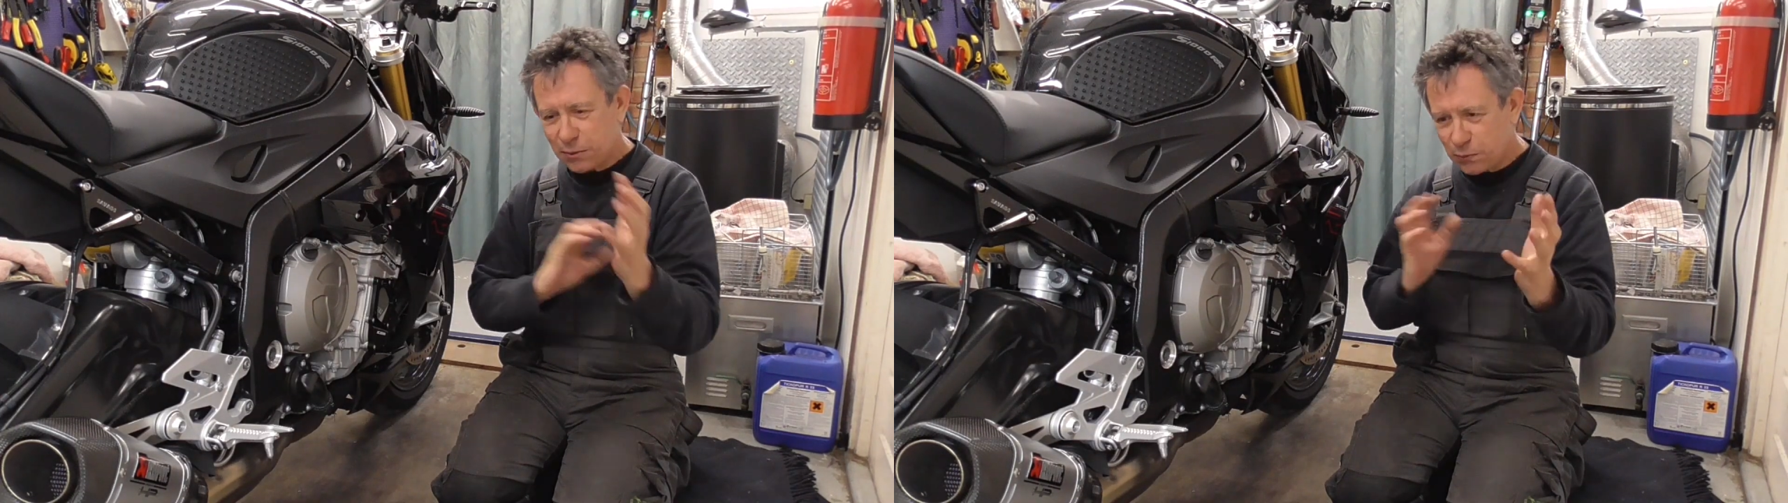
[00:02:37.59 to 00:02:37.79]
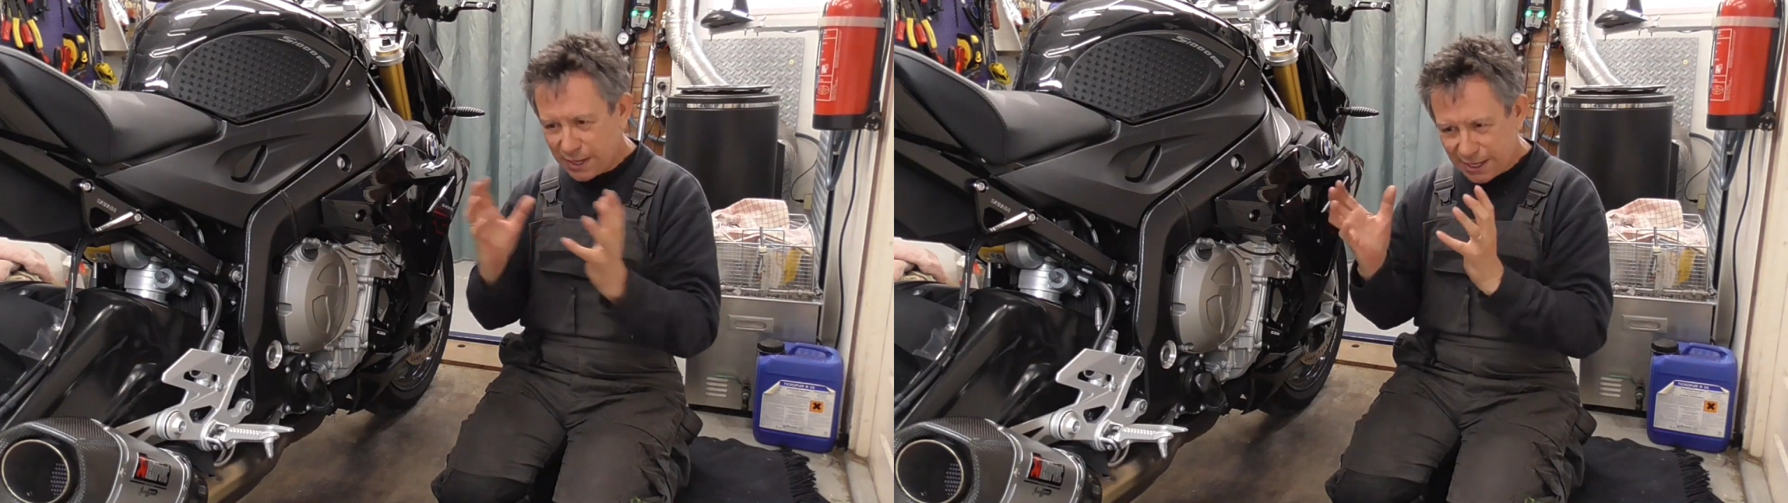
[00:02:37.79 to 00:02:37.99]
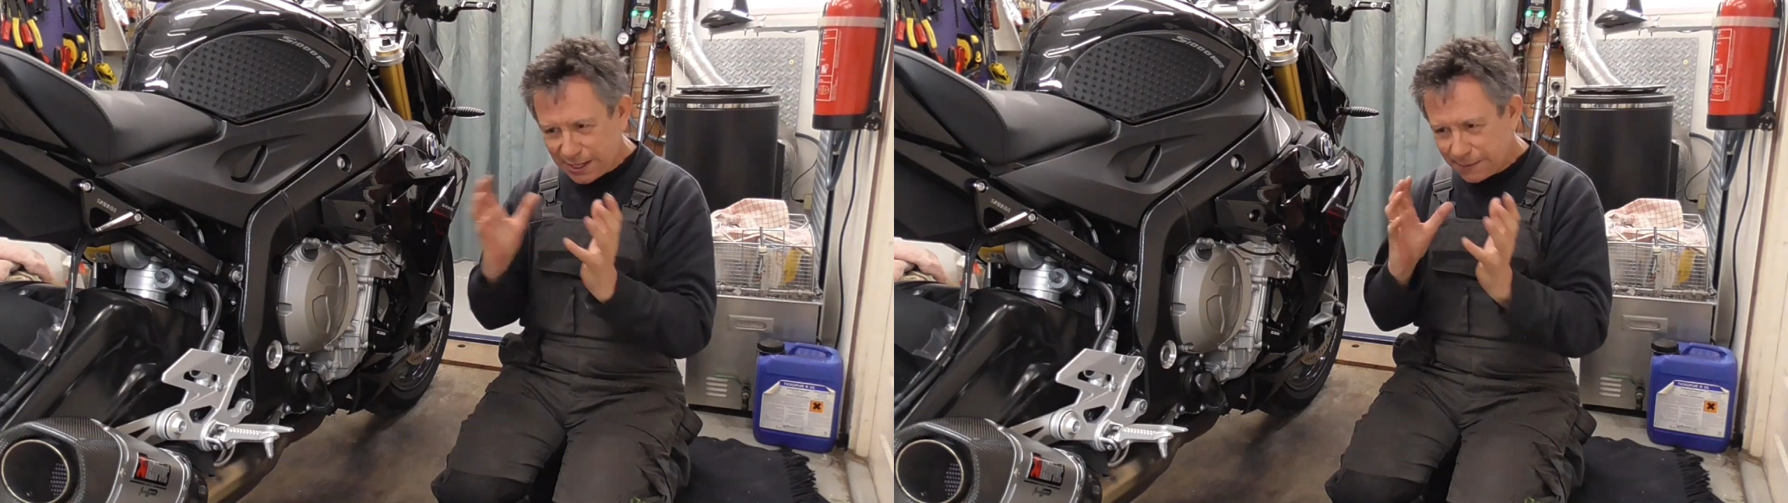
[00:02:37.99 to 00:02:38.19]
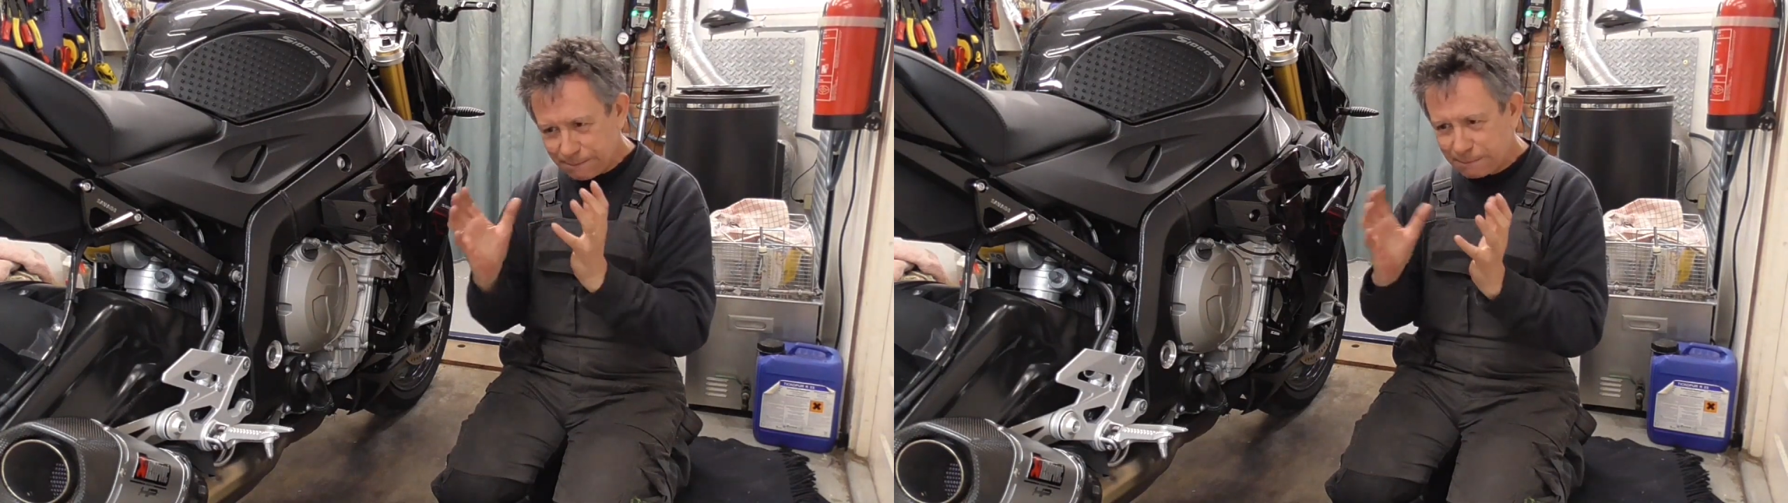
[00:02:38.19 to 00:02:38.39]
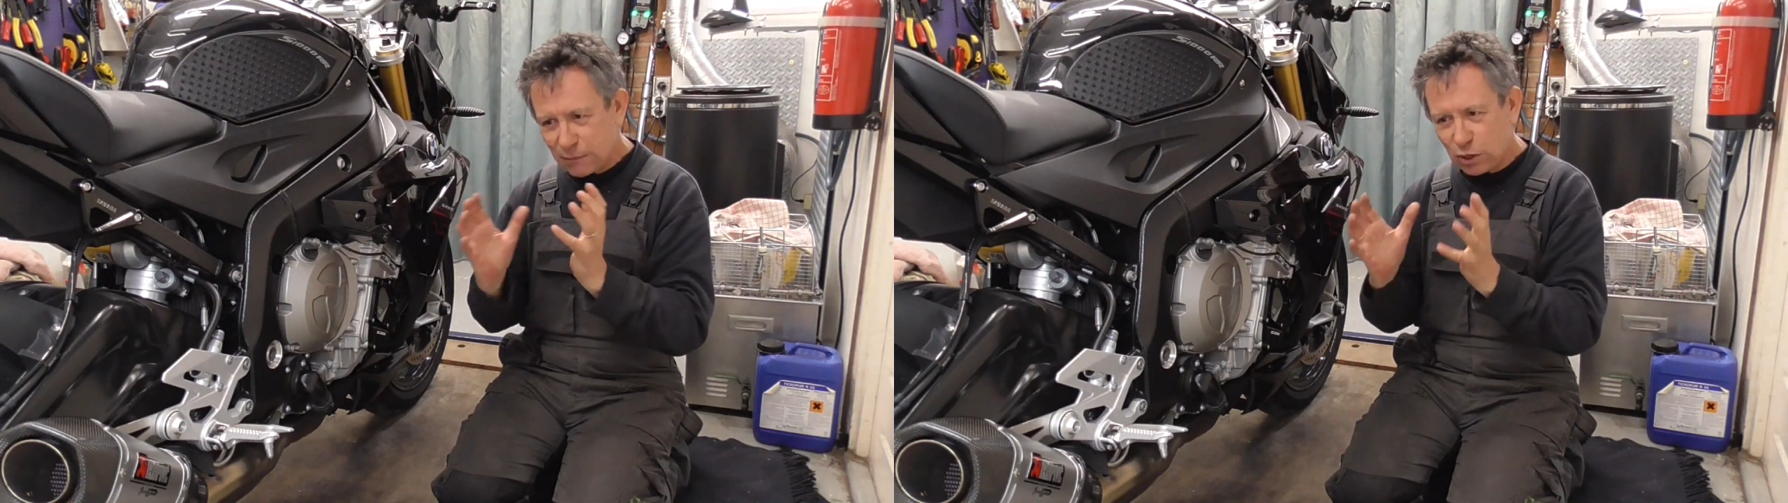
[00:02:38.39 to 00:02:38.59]
We
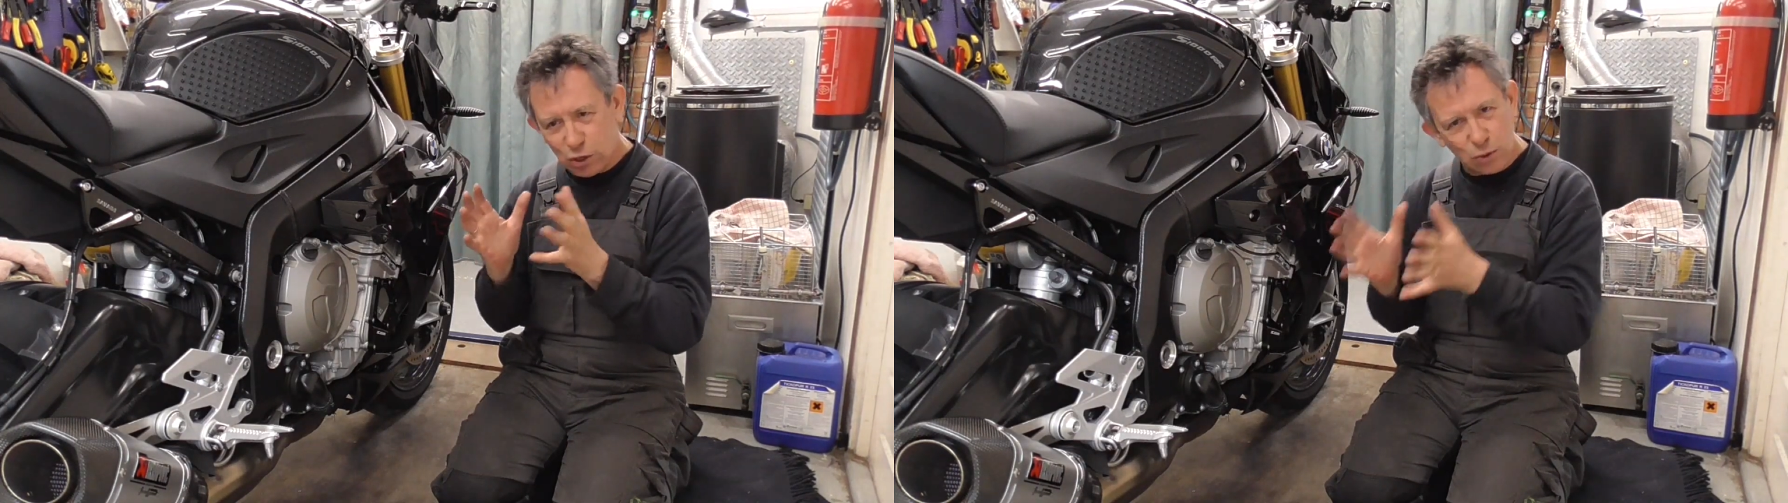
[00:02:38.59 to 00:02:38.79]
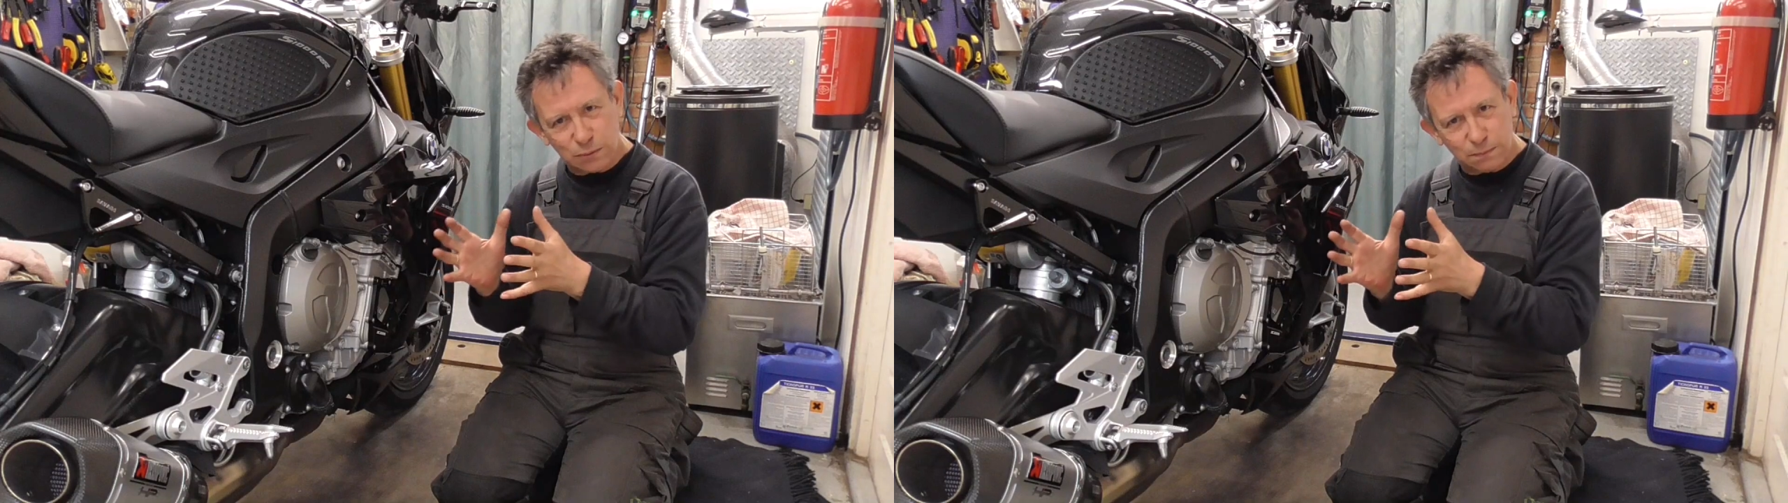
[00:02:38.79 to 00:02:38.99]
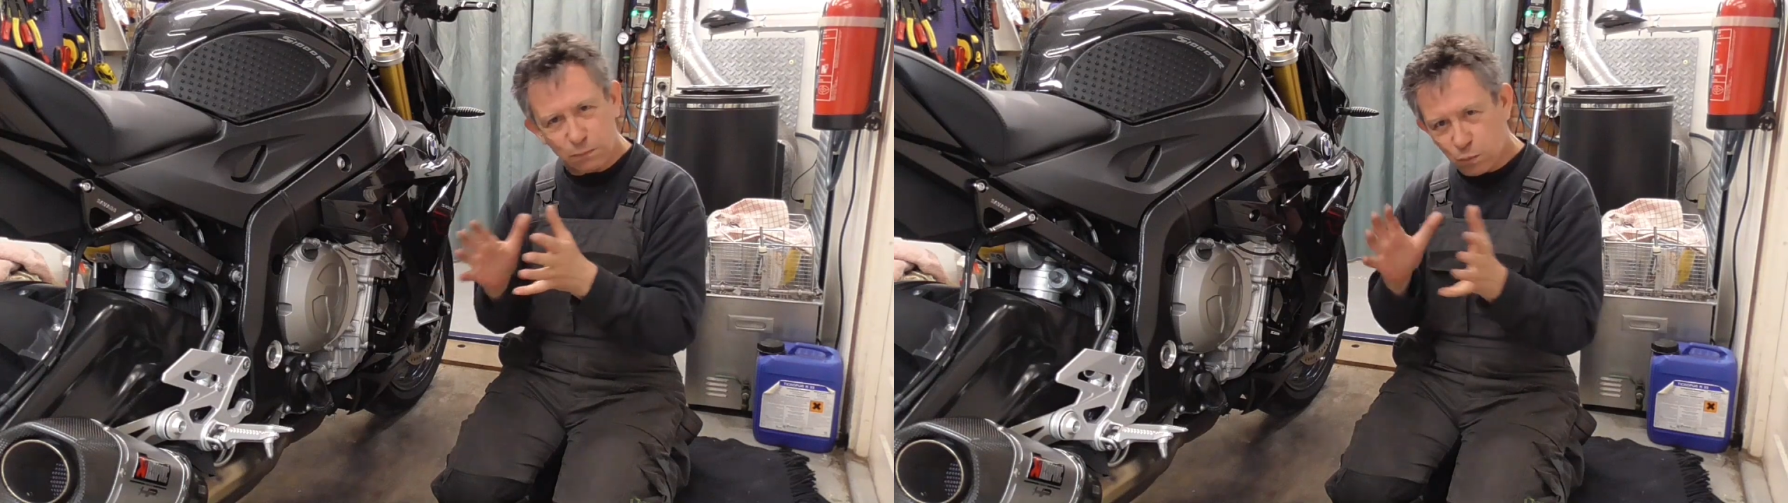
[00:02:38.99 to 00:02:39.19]
looked